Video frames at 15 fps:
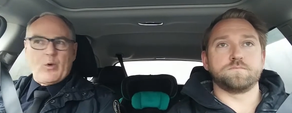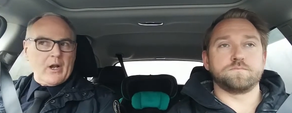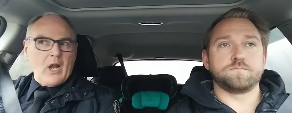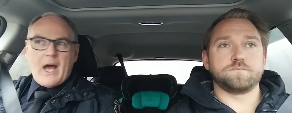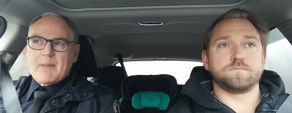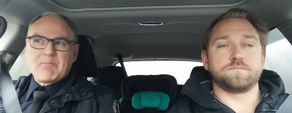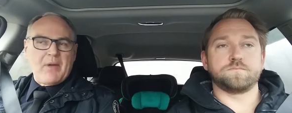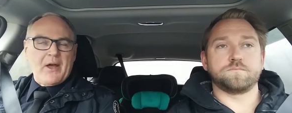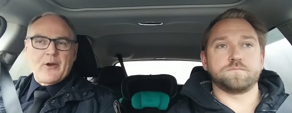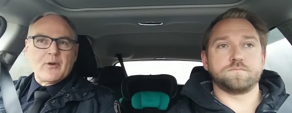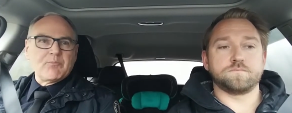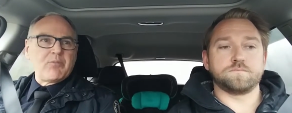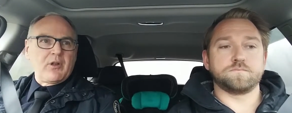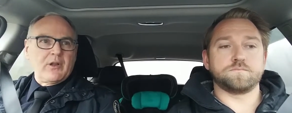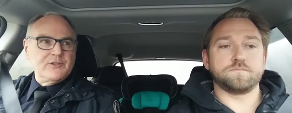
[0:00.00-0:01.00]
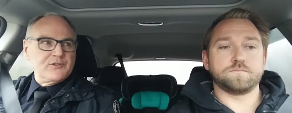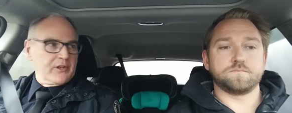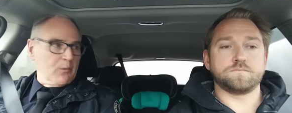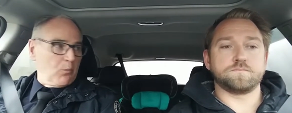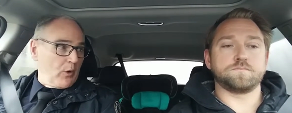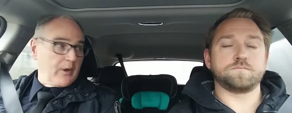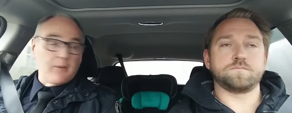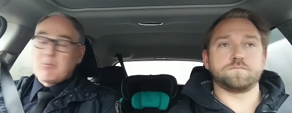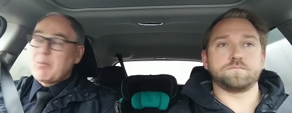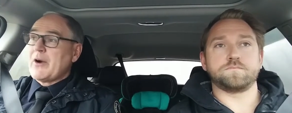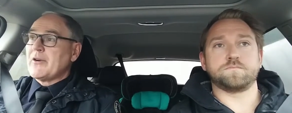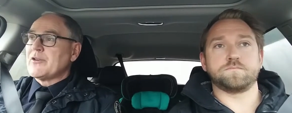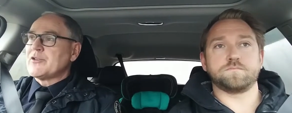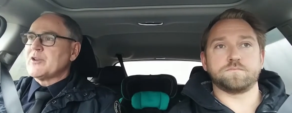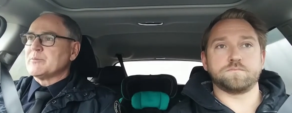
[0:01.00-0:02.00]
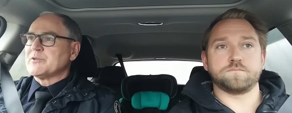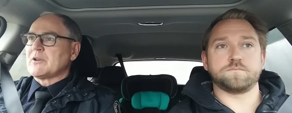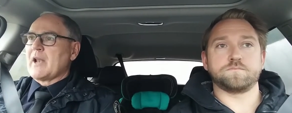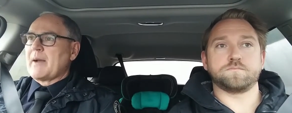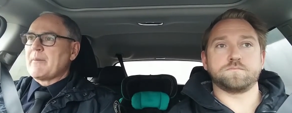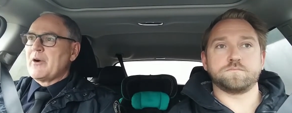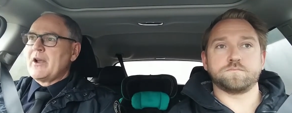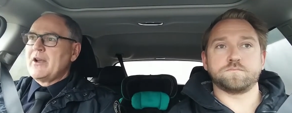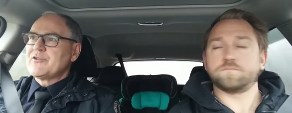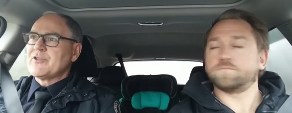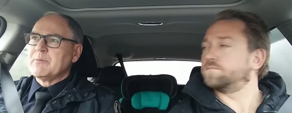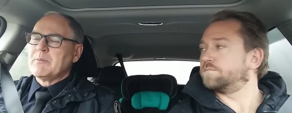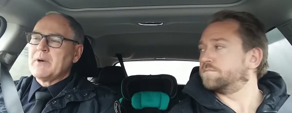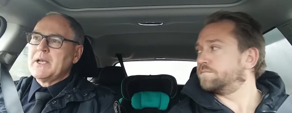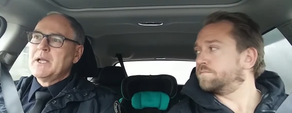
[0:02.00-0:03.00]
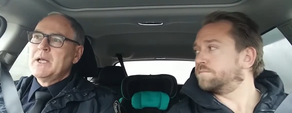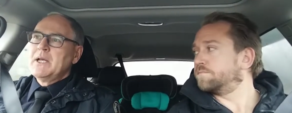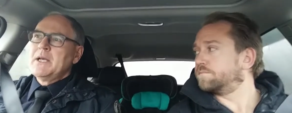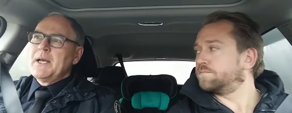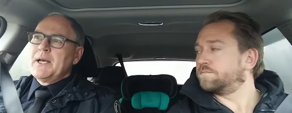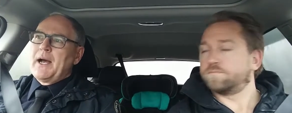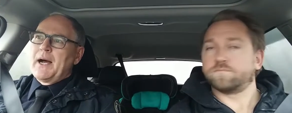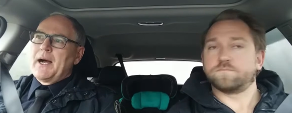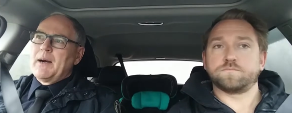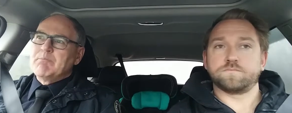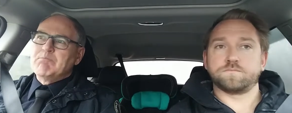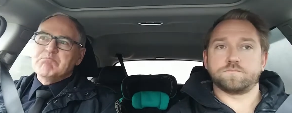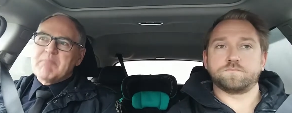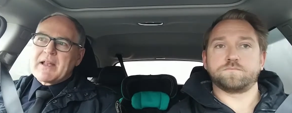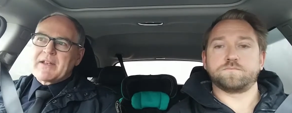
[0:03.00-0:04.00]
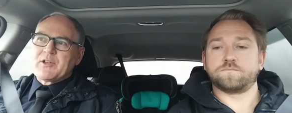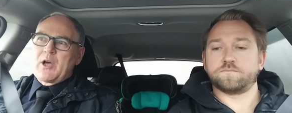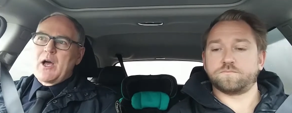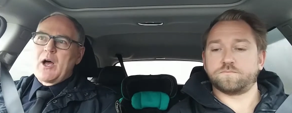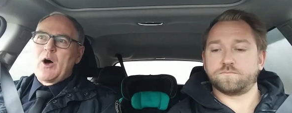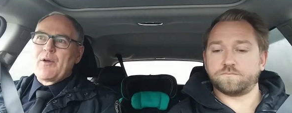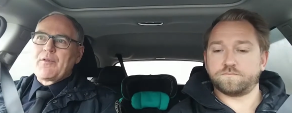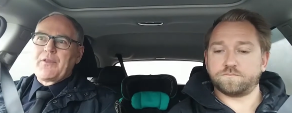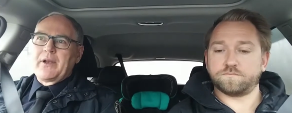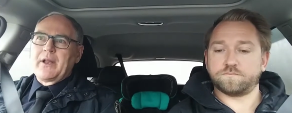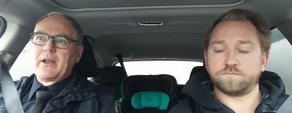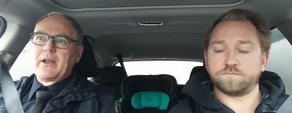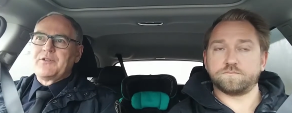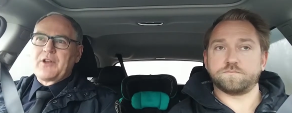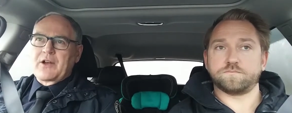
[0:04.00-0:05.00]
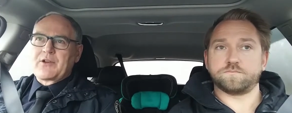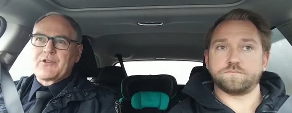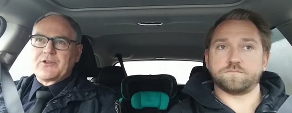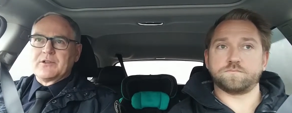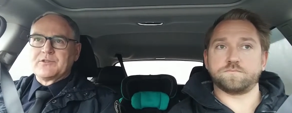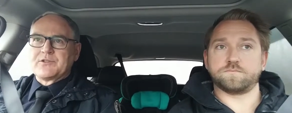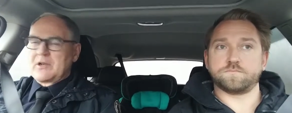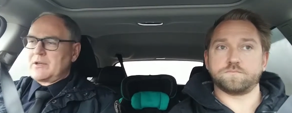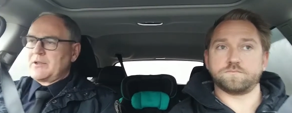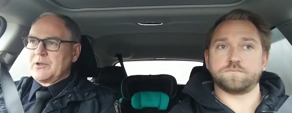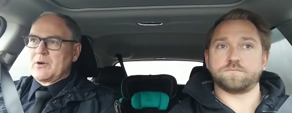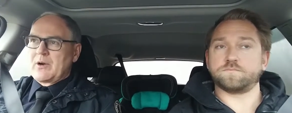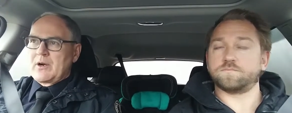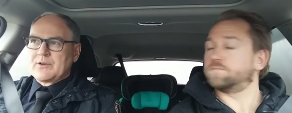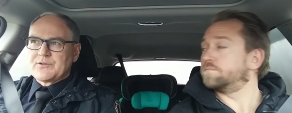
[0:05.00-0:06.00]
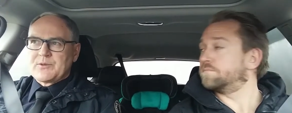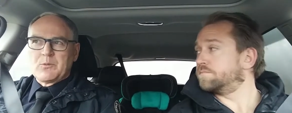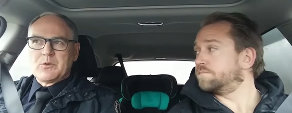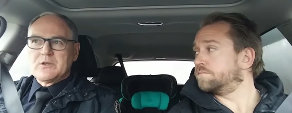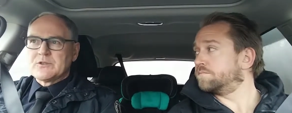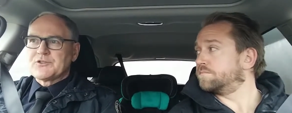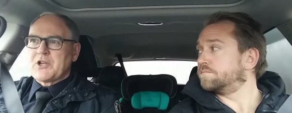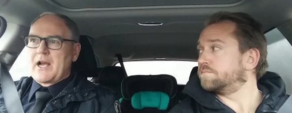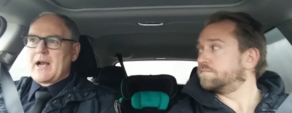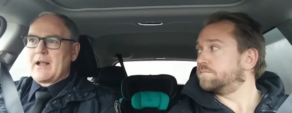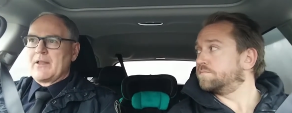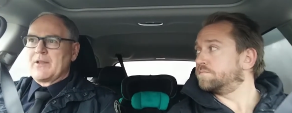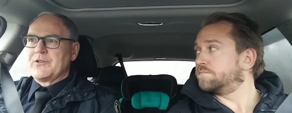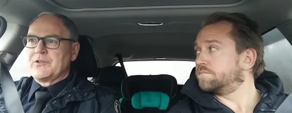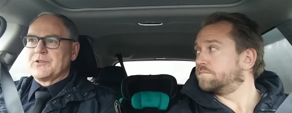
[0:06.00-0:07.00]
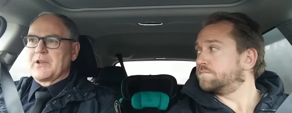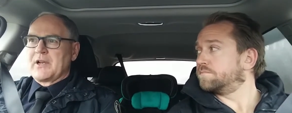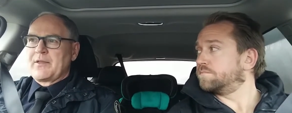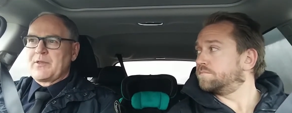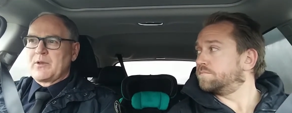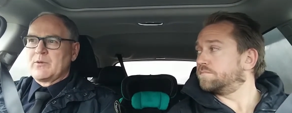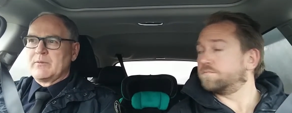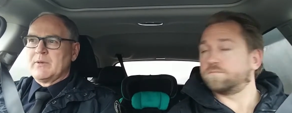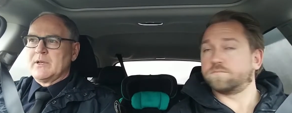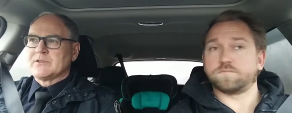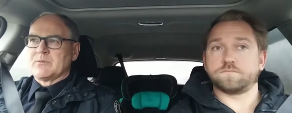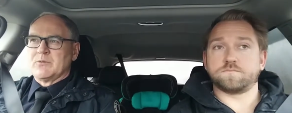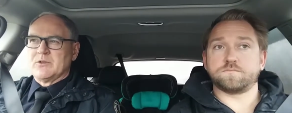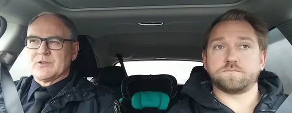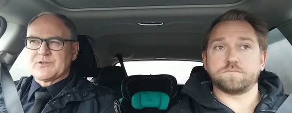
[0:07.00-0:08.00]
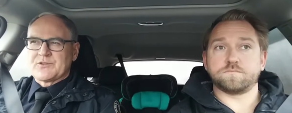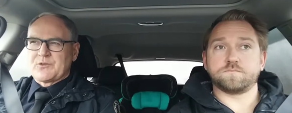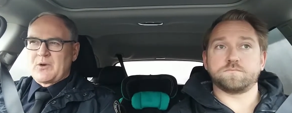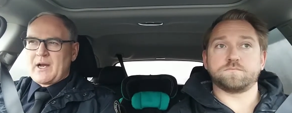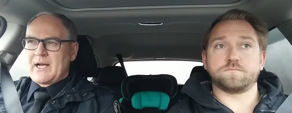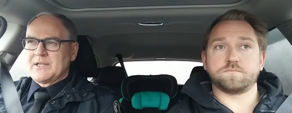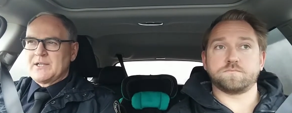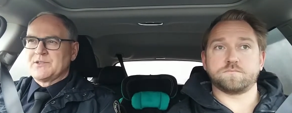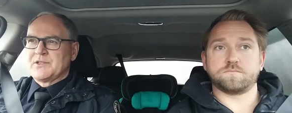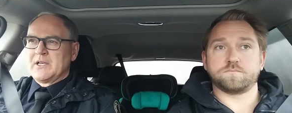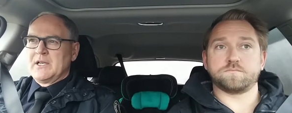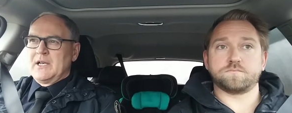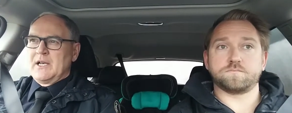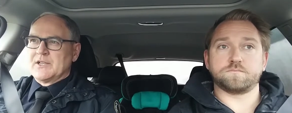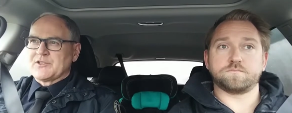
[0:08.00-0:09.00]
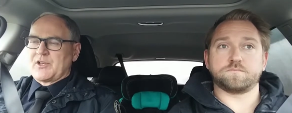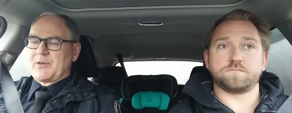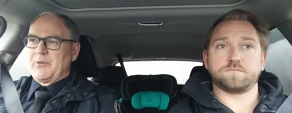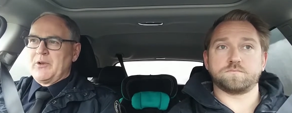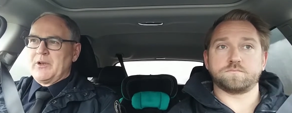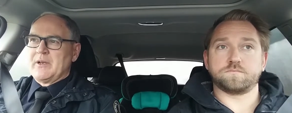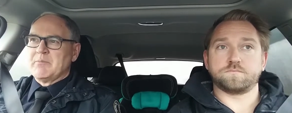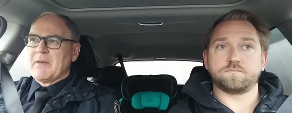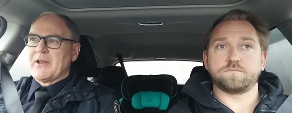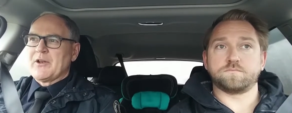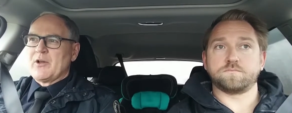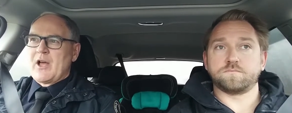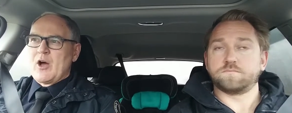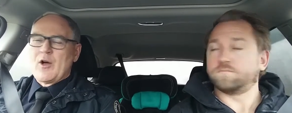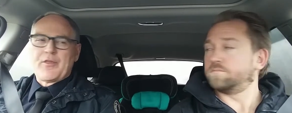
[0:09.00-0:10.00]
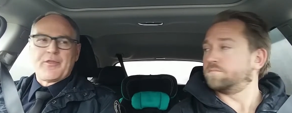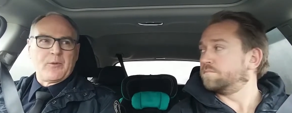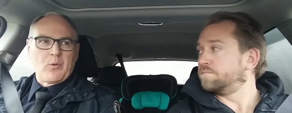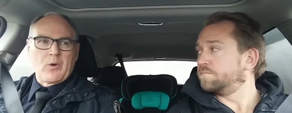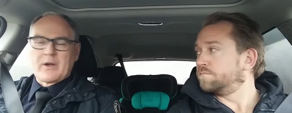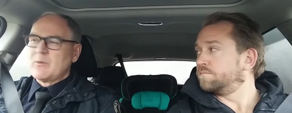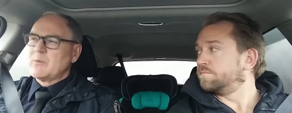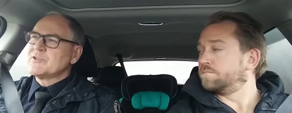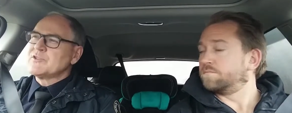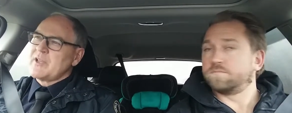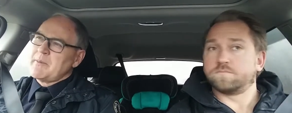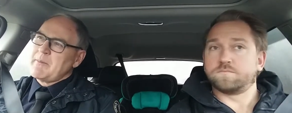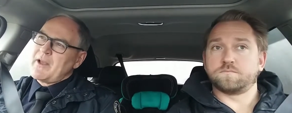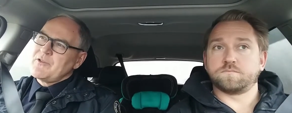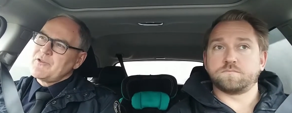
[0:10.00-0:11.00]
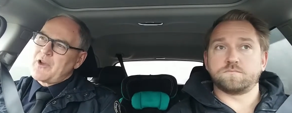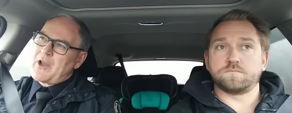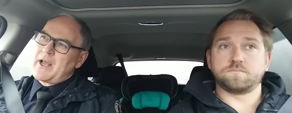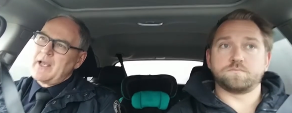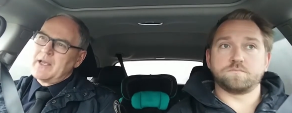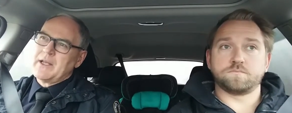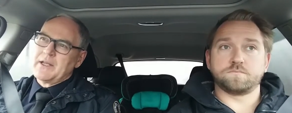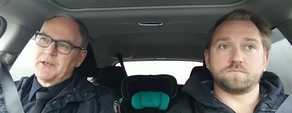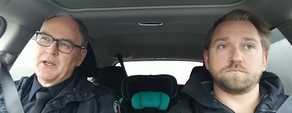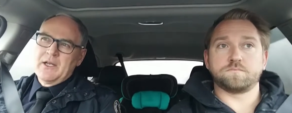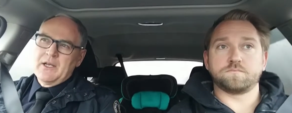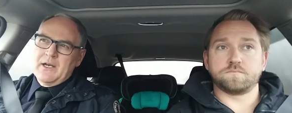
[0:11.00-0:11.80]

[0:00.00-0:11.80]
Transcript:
Speaker 1: we're a lot better in policing and working partnerships, collaboration, but um, mental health and addictions, you know, are some real challenges, and I think we've made some real strides as a community in mental health and working with CMHA and